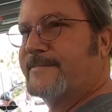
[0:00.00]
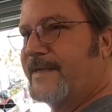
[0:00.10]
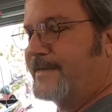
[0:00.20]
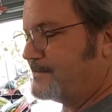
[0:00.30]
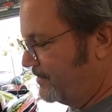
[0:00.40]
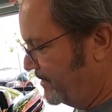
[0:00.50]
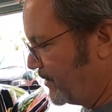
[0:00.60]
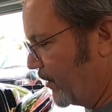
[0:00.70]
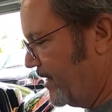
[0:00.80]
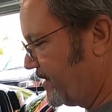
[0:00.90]
It's, you
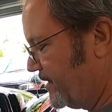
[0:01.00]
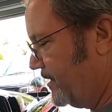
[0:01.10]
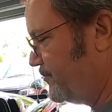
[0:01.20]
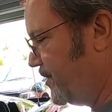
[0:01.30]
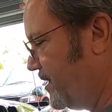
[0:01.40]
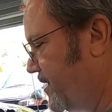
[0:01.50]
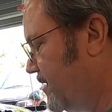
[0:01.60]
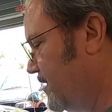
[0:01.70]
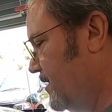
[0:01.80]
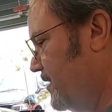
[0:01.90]
know, it can
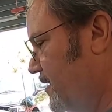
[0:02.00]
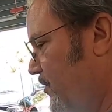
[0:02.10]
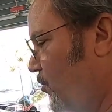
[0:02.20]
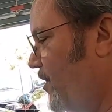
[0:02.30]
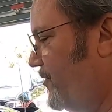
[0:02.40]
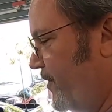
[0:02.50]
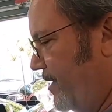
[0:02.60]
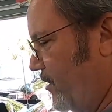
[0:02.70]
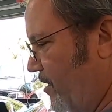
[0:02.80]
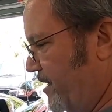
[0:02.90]
be one
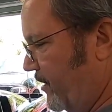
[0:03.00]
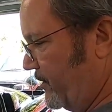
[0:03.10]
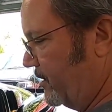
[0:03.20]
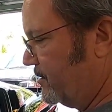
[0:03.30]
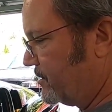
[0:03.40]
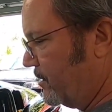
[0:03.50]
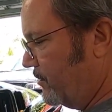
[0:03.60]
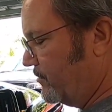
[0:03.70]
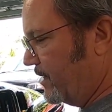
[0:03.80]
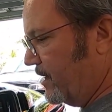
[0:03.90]
thing or another.
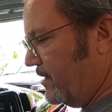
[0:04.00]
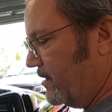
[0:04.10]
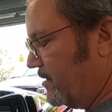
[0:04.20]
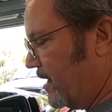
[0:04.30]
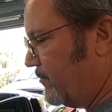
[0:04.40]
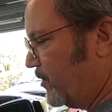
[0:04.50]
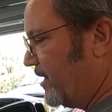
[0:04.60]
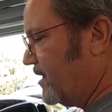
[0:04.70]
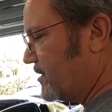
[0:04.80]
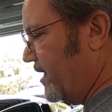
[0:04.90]
So when
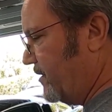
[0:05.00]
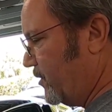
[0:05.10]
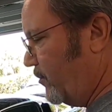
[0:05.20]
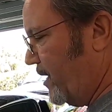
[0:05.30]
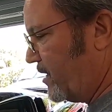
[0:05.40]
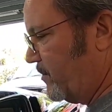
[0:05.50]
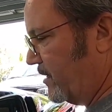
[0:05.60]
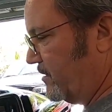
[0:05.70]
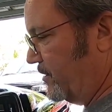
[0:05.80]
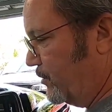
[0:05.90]
they say they don't make them
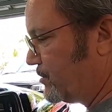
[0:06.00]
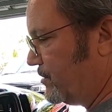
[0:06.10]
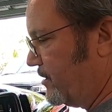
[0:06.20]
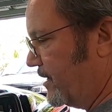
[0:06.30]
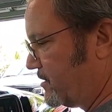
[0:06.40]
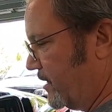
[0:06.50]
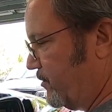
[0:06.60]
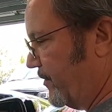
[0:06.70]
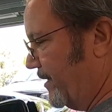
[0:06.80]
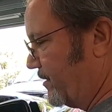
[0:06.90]
like they used to, I say,
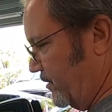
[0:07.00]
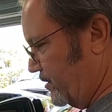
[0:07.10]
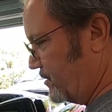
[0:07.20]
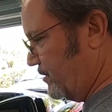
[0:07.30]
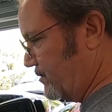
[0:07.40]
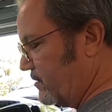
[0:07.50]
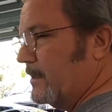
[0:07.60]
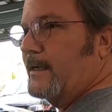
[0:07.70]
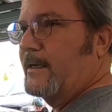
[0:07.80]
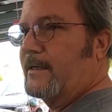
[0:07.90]
well, thank goodness, because
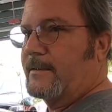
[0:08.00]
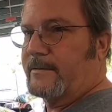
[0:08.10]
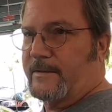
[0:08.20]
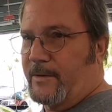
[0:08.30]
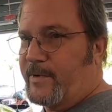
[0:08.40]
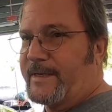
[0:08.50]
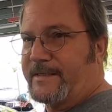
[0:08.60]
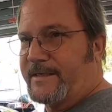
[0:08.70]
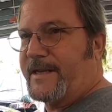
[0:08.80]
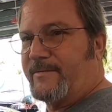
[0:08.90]
they really
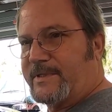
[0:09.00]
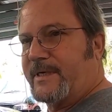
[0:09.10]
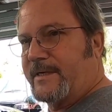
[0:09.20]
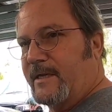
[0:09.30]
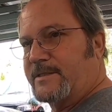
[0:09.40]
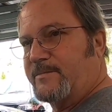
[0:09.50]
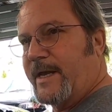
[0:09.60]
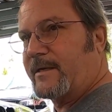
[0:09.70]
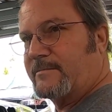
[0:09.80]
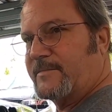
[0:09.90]
didn't have the technology
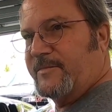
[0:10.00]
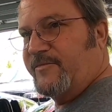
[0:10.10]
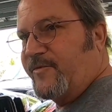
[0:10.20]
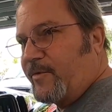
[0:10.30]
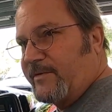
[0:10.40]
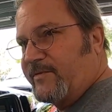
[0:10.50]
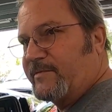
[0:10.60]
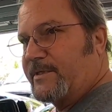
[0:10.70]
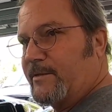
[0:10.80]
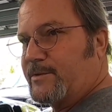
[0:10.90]
back 40,
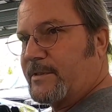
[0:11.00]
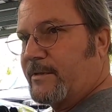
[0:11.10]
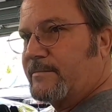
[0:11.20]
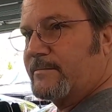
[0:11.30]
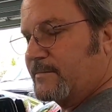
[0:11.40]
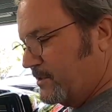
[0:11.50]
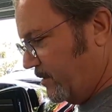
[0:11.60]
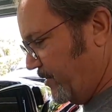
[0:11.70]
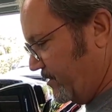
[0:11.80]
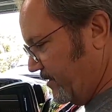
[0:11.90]
50 years ago
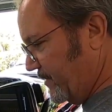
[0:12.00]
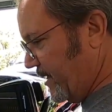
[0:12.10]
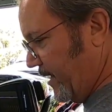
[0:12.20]
compared to the